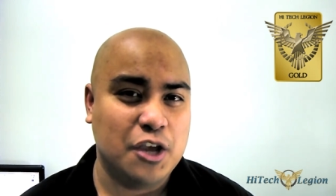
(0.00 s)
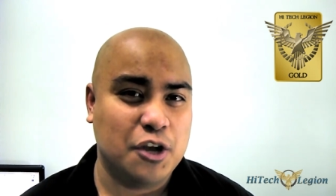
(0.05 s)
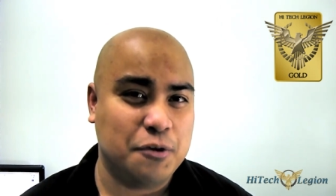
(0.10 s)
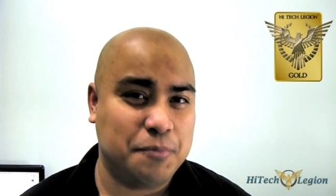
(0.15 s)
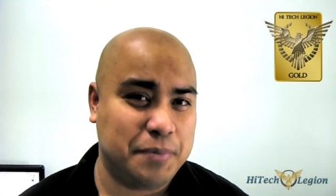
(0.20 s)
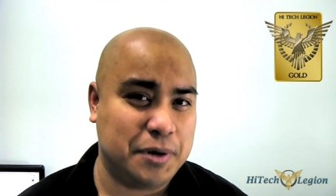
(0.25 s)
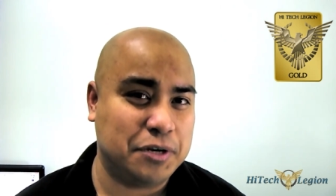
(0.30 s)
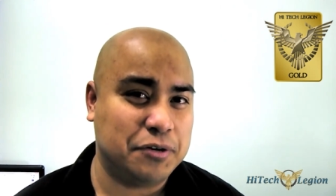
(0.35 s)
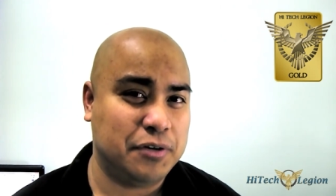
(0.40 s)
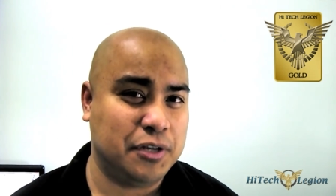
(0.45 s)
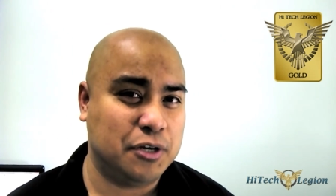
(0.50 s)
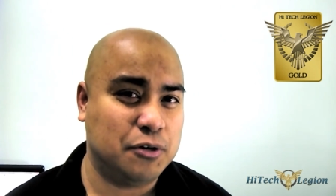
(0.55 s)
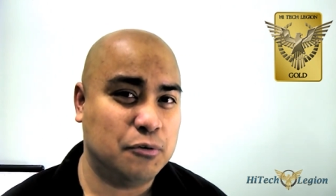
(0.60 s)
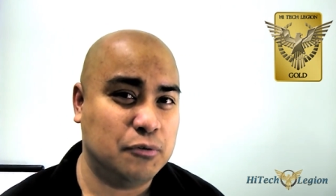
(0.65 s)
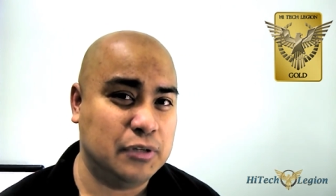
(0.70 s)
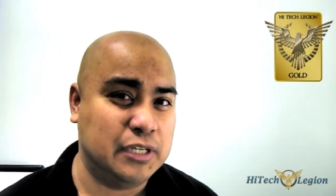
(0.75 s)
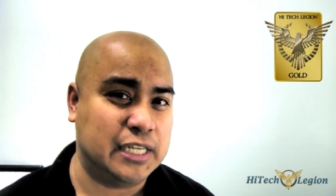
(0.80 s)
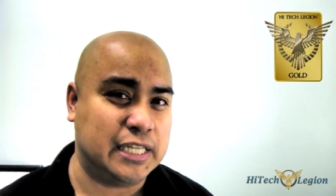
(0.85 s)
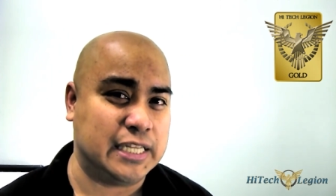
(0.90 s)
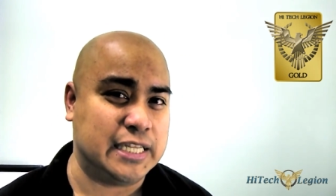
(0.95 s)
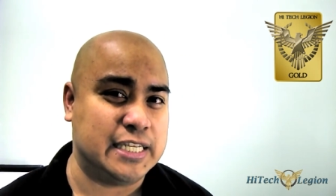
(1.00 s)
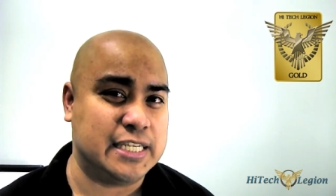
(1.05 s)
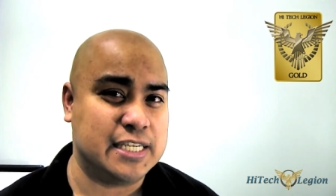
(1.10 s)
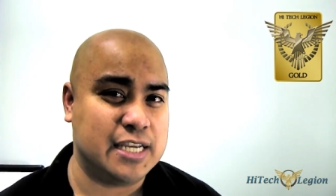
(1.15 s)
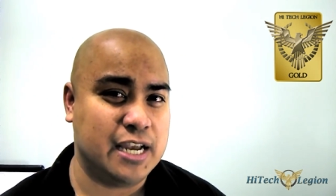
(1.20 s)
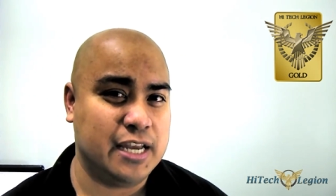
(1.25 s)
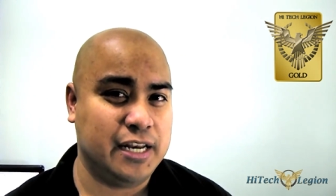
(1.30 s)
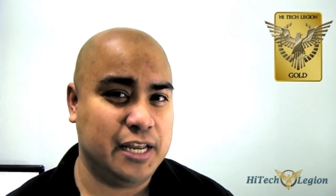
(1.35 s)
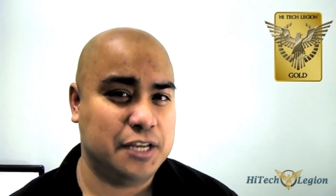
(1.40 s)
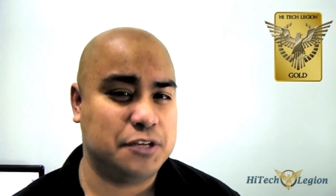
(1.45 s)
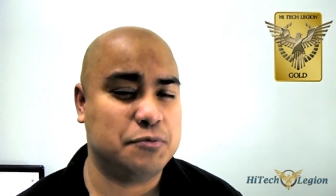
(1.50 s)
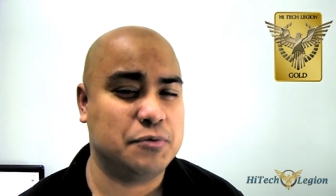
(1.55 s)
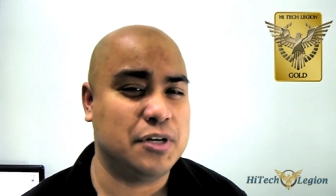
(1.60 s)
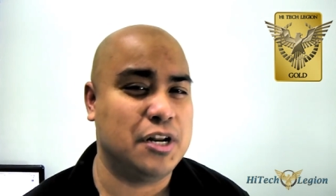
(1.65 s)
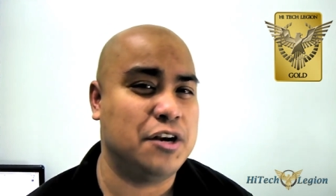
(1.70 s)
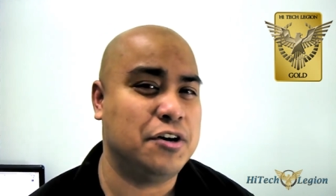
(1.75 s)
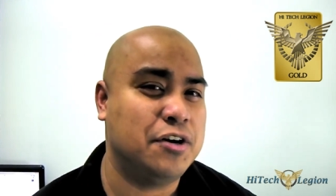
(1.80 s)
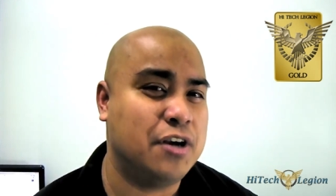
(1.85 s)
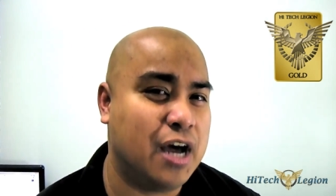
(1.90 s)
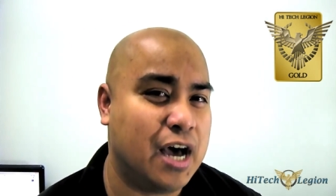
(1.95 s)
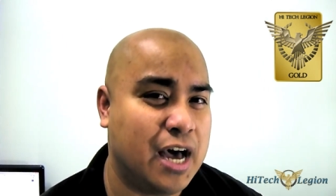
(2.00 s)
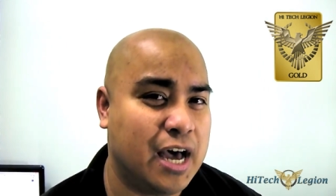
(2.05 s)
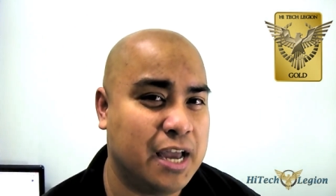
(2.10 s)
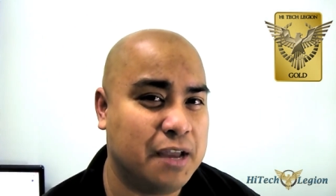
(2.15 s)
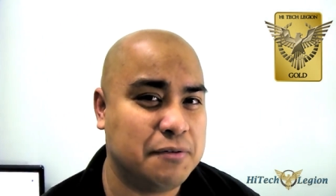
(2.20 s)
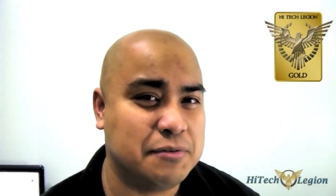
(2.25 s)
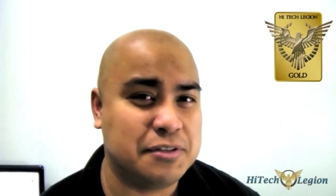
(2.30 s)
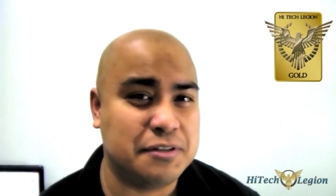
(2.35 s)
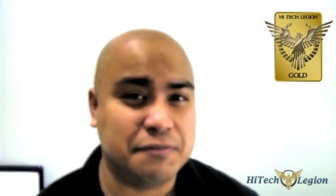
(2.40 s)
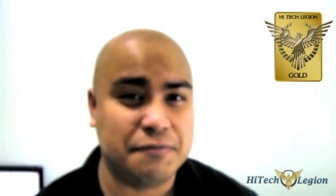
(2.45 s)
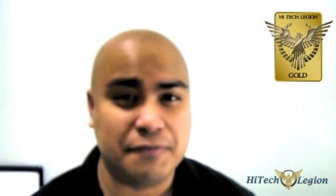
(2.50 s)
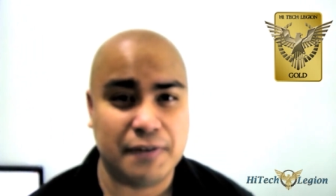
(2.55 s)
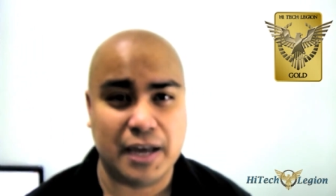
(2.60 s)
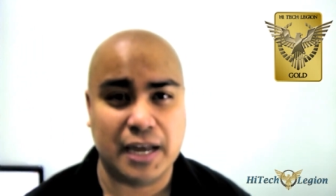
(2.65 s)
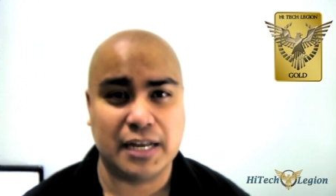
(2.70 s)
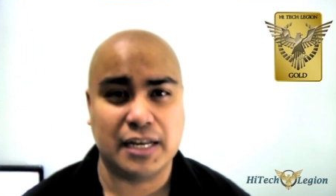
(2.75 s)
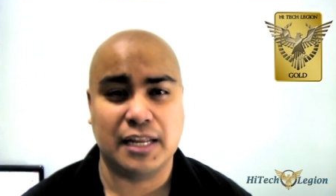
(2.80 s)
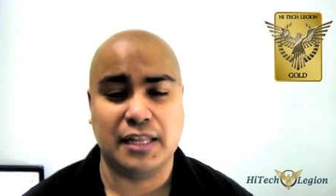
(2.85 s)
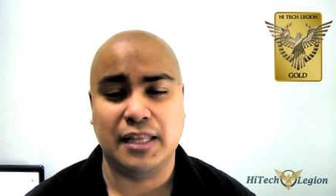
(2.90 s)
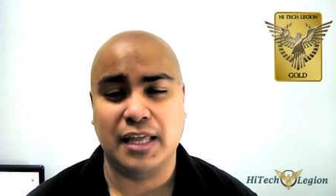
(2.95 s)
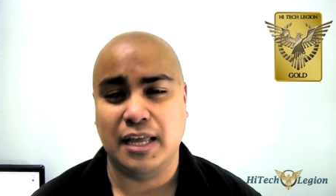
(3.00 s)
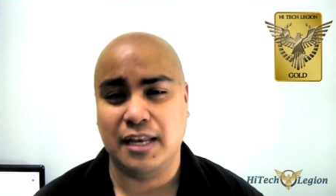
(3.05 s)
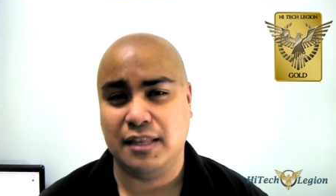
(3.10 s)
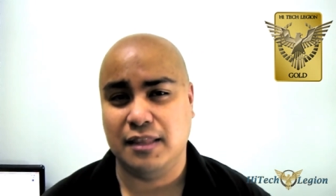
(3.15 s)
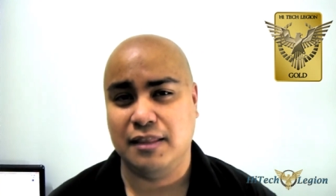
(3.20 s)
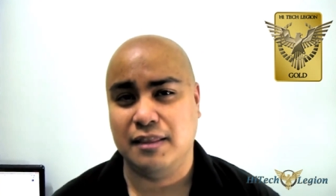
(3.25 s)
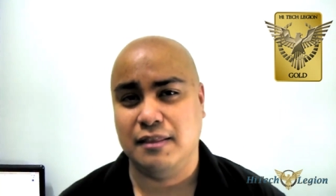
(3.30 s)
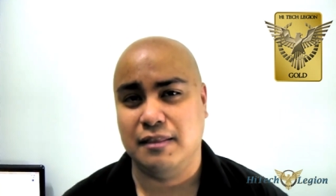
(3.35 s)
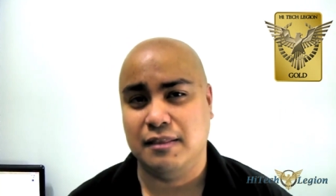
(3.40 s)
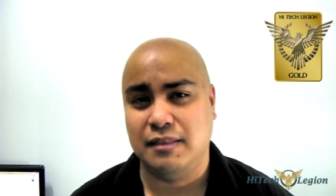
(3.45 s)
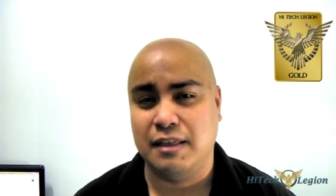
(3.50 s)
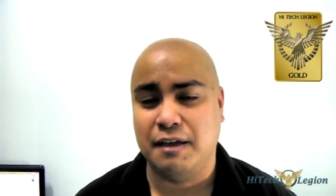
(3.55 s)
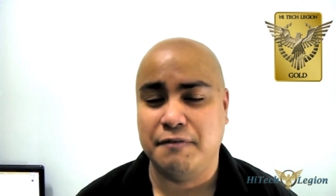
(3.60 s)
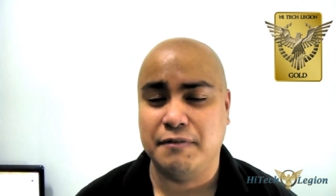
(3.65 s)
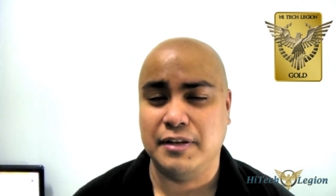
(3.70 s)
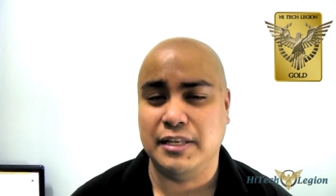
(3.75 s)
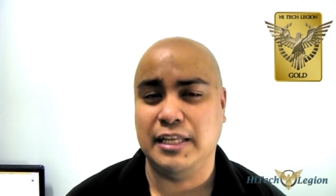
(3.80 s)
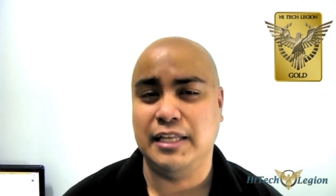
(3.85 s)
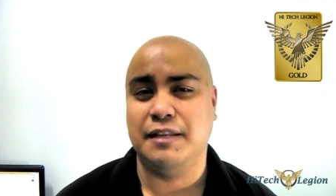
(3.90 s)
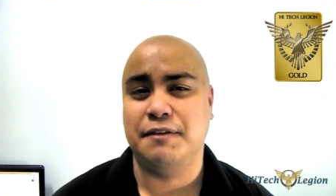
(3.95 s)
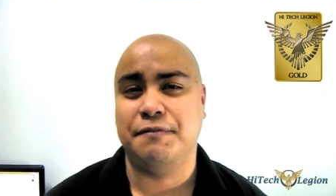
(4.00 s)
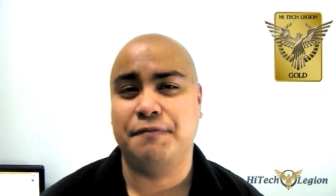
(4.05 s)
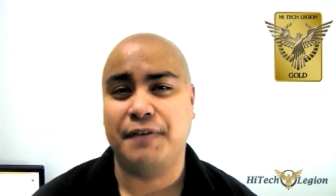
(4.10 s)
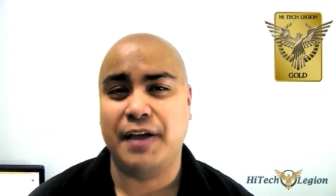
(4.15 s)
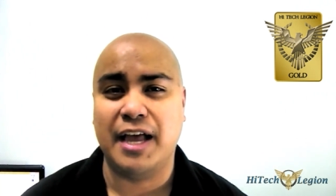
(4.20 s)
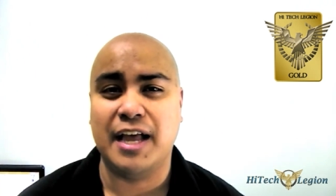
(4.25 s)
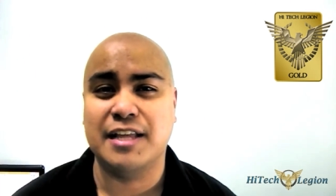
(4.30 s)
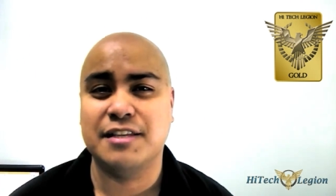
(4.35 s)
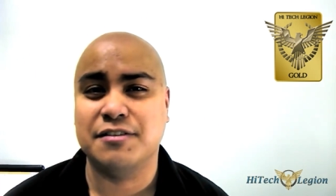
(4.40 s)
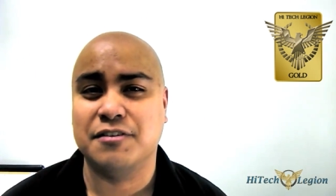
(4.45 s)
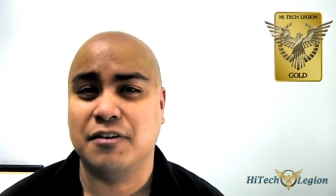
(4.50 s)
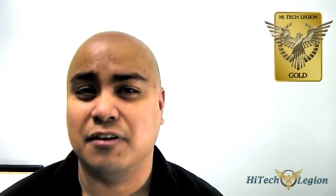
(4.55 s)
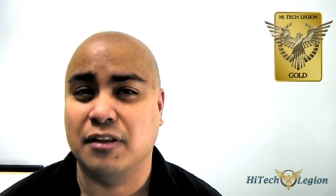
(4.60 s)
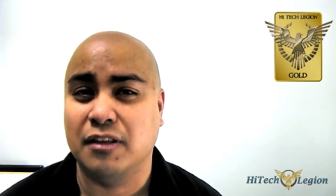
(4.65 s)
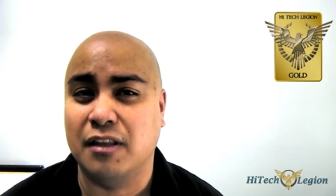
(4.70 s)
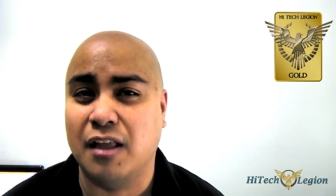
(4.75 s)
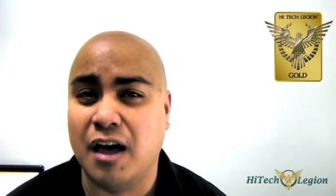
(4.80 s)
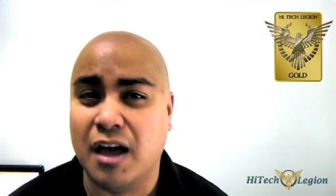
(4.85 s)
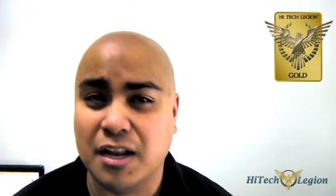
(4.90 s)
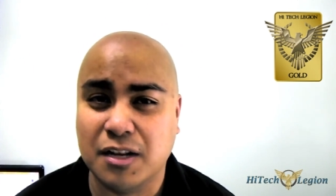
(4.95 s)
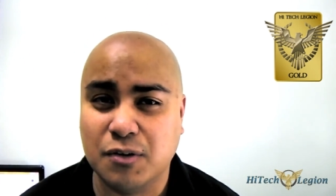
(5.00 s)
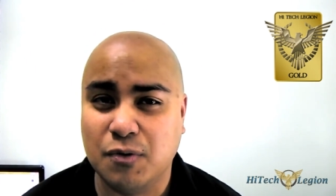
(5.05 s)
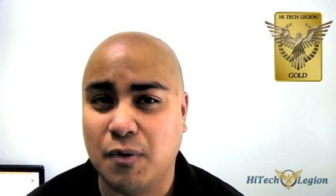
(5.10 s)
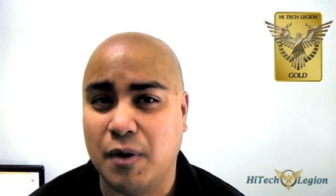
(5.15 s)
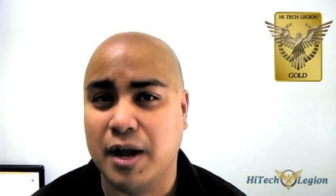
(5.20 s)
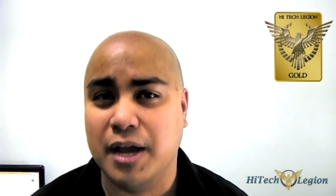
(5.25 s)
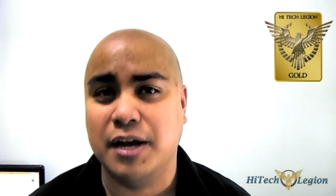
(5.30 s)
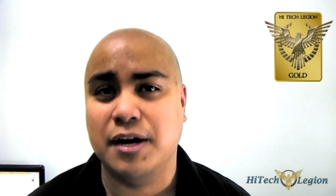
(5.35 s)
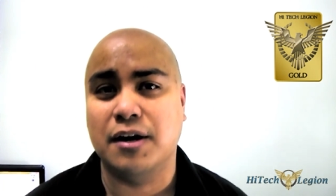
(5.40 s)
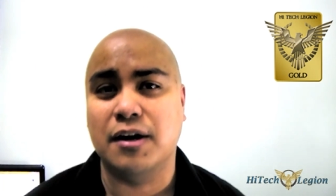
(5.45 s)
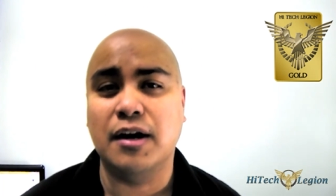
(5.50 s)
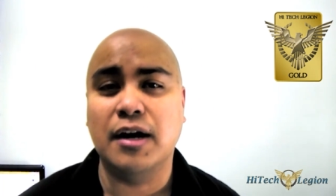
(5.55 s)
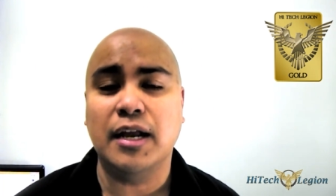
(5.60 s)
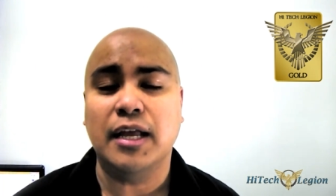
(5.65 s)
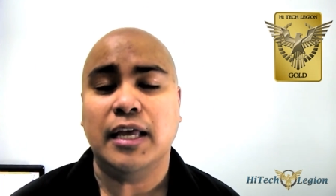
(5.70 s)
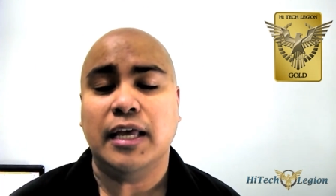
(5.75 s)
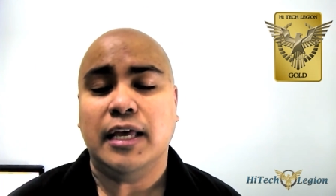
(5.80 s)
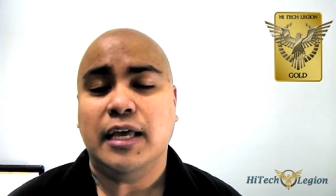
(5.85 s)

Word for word: compared to the CoolIT design H100i was the fact that definitely the fans are a lot quieter.